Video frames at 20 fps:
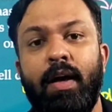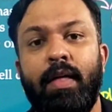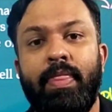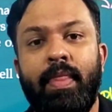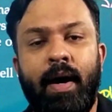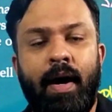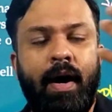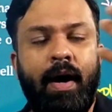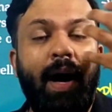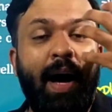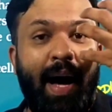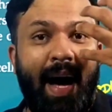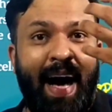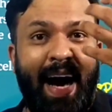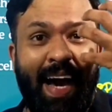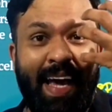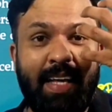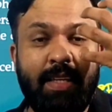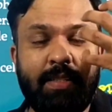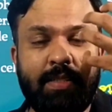The
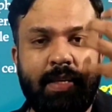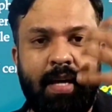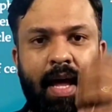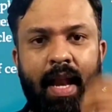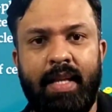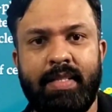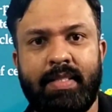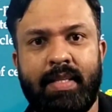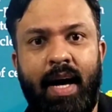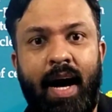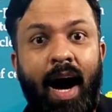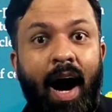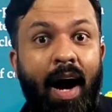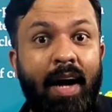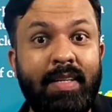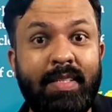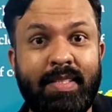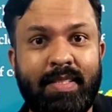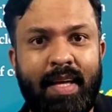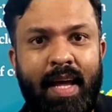eye cells,
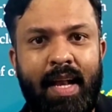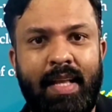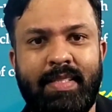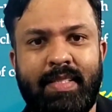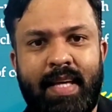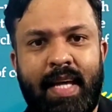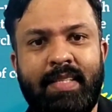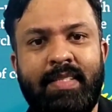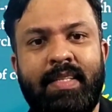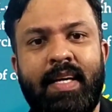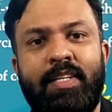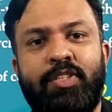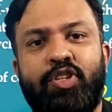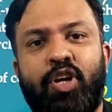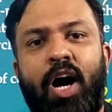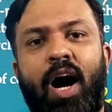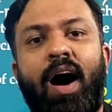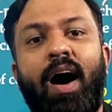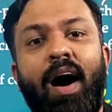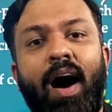heart cells,
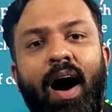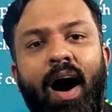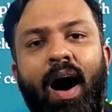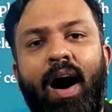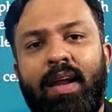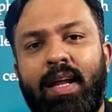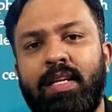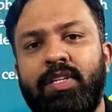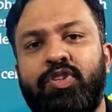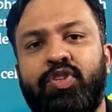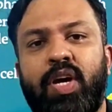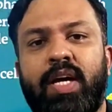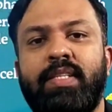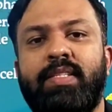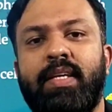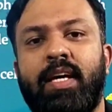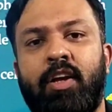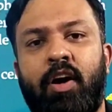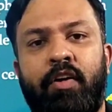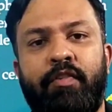etc. are in
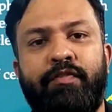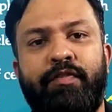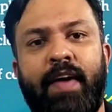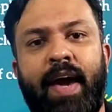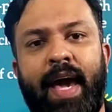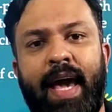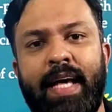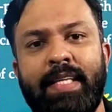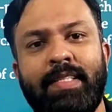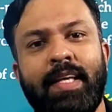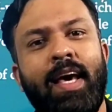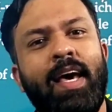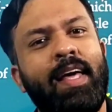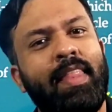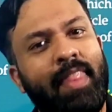G0 phase.